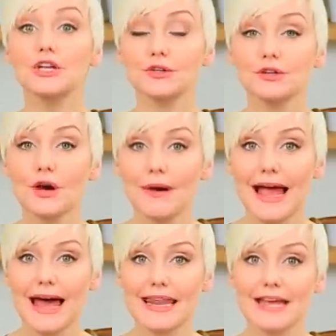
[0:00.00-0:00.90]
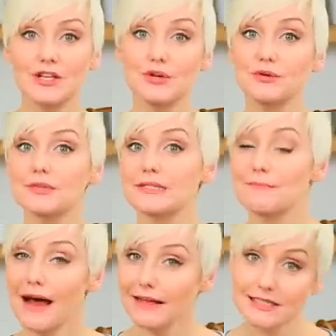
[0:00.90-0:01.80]
You can go ahead and use
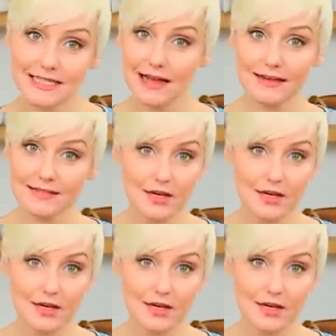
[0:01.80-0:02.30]
some mild Italian